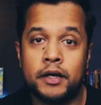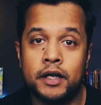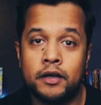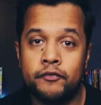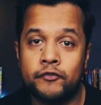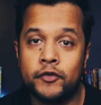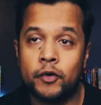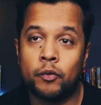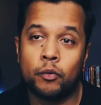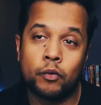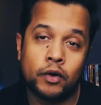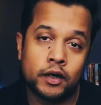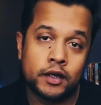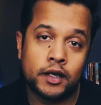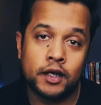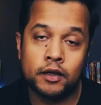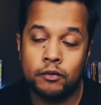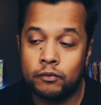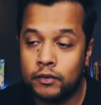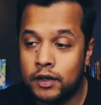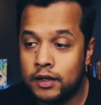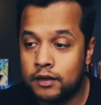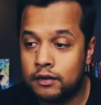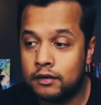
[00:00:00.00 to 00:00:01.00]
But if you're
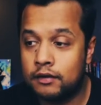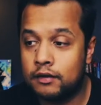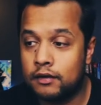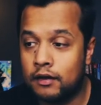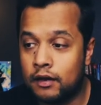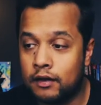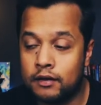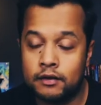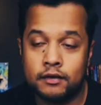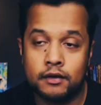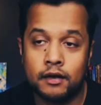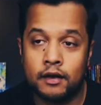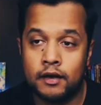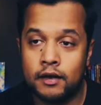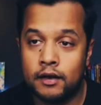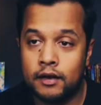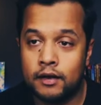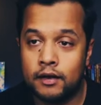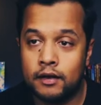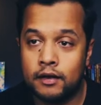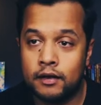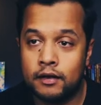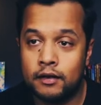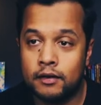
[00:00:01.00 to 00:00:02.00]
working with
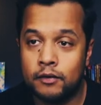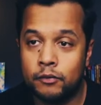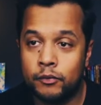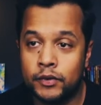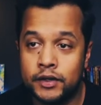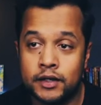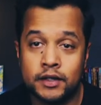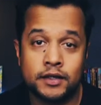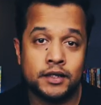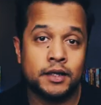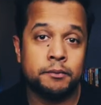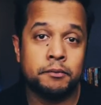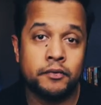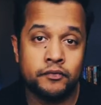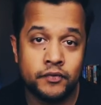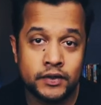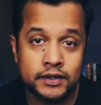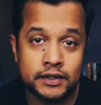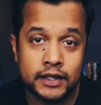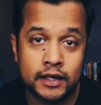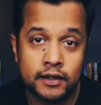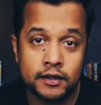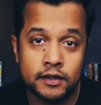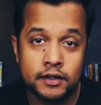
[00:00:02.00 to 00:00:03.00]
a team of
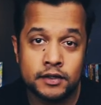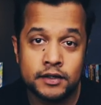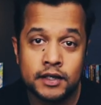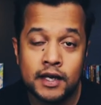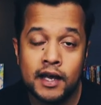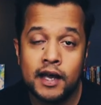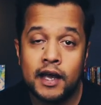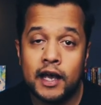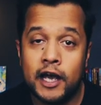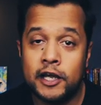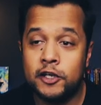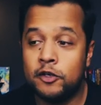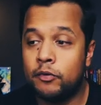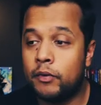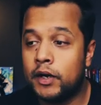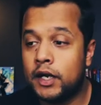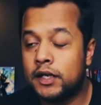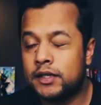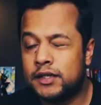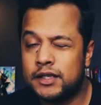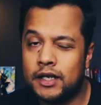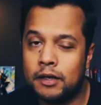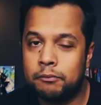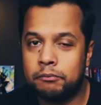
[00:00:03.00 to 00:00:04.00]
designers and you want
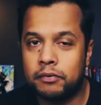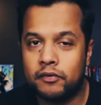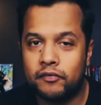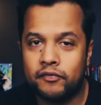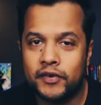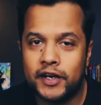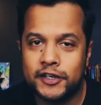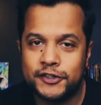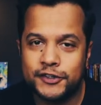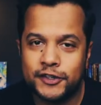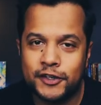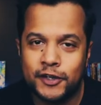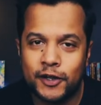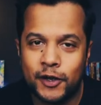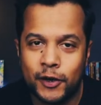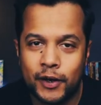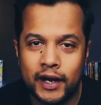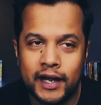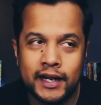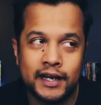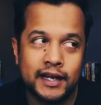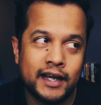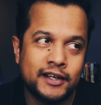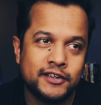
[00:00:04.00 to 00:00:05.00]
to sound professional or
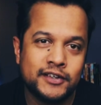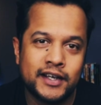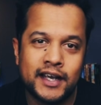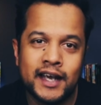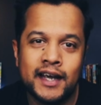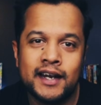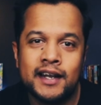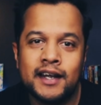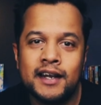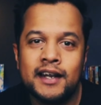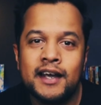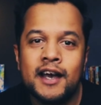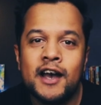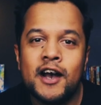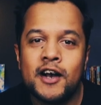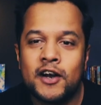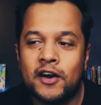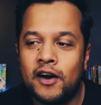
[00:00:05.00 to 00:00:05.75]
uneducated,